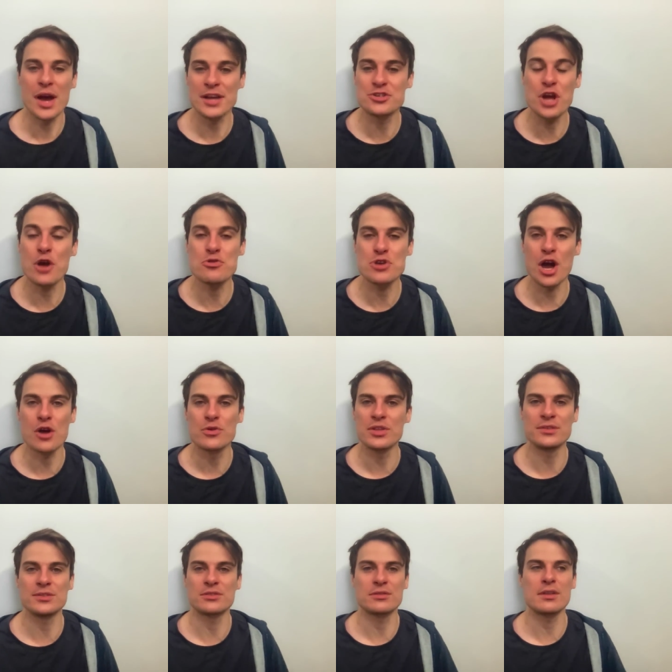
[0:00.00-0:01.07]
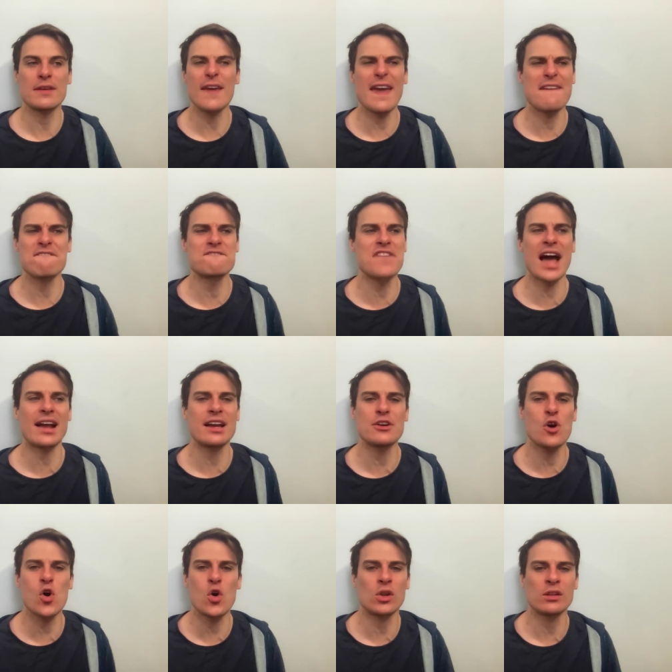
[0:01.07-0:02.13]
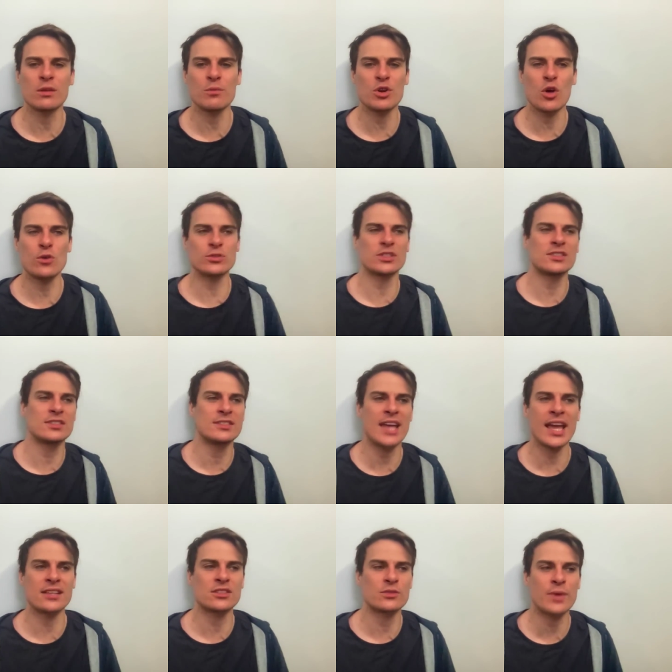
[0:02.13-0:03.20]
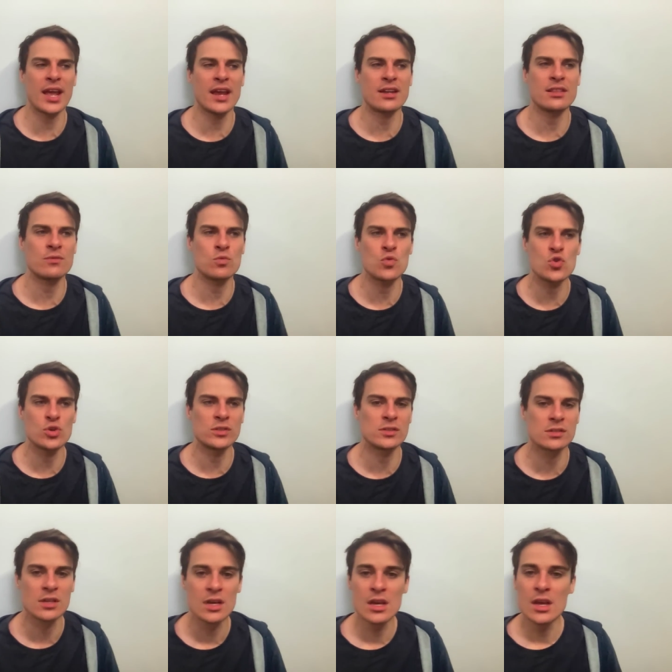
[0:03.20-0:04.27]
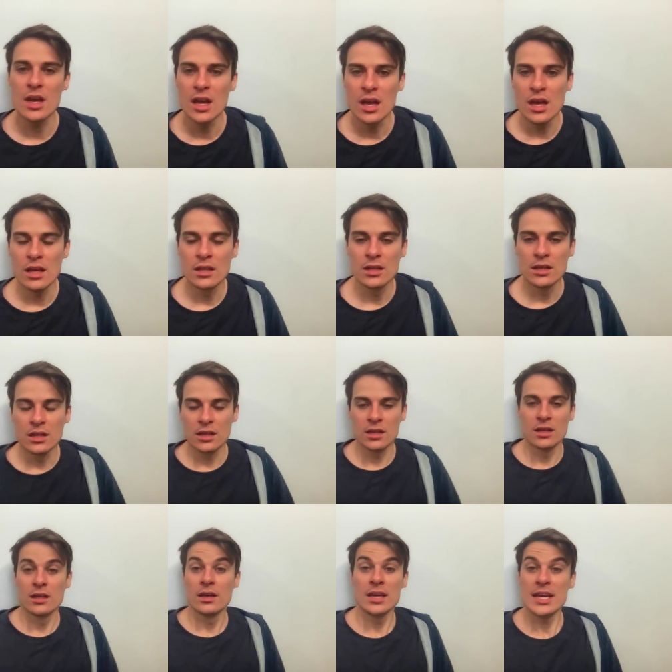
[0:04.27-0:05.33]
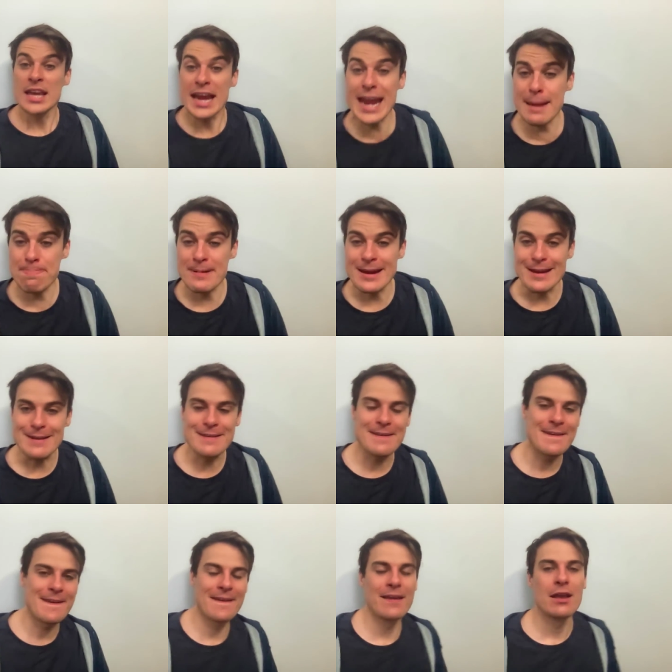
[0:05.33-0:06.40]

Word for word: I don't know. They are just yeah, fuck it all, and then we'll all just dance around in the woods. Hippies.